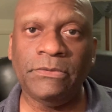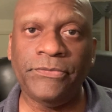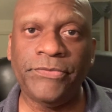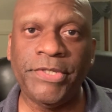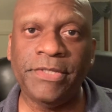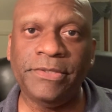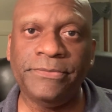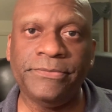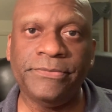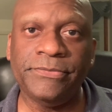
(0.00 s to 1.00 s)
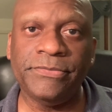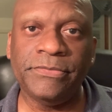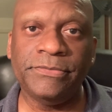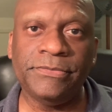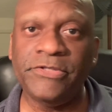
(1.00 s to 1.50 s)
the
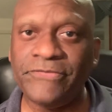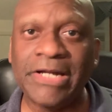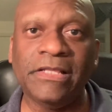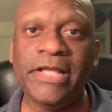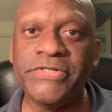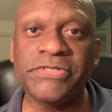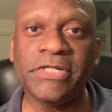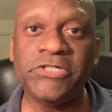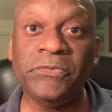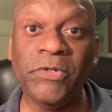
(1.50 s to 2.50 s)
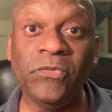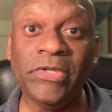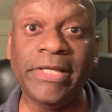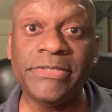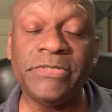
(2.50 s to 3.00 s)
Nevada legislature would be
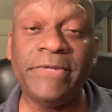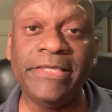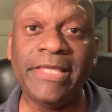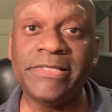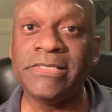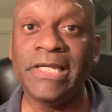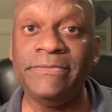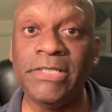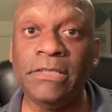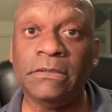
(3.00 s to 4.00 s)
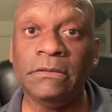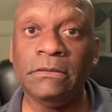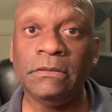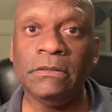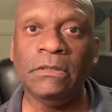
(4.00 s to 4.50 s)
willing to make that same deal.
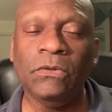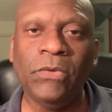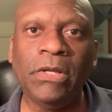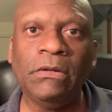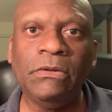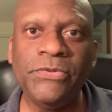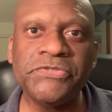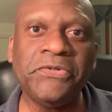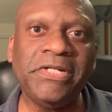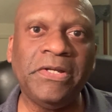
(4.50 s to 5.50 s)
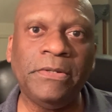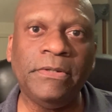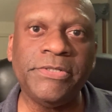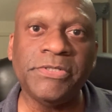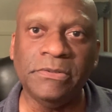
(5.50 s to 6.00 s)
Well, who's going to
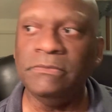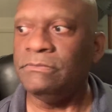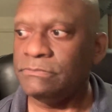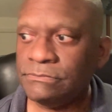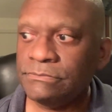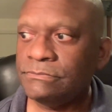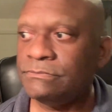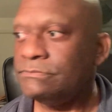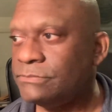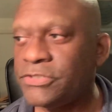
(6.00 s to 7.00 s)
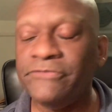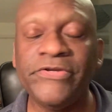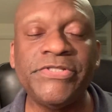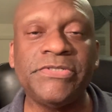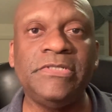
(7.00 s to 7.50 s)

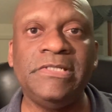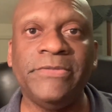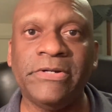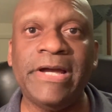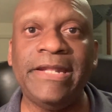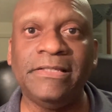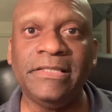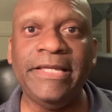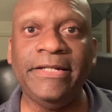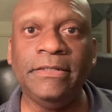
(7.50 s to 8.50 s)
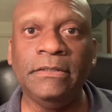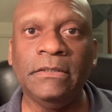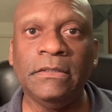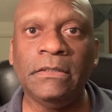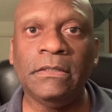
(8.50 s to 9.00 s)
convince the Democratic-led
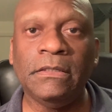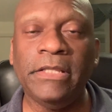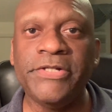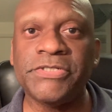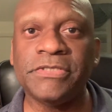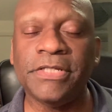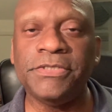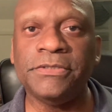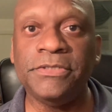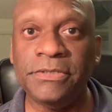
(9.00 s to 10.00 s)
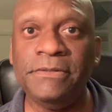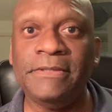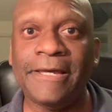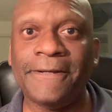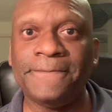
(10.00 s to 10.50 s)
legislature to do
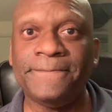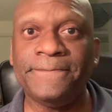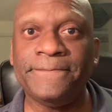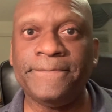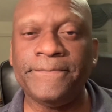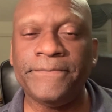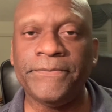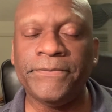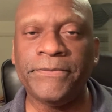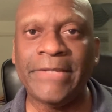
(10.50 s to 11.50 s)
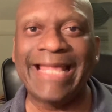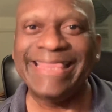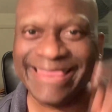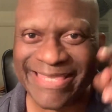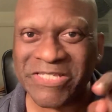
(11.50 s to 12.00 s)
that?
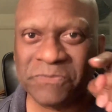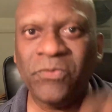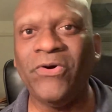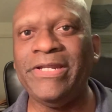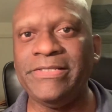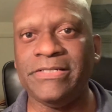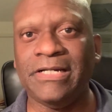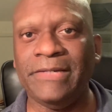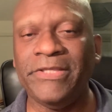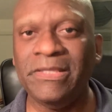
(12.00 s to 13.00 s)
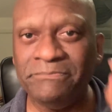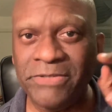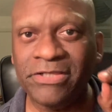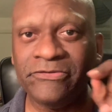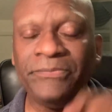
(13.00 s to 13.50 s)
At this point in time, in the
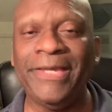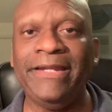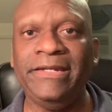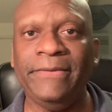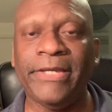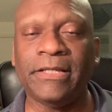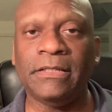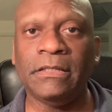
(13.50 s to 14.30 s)
middle of a pandemic,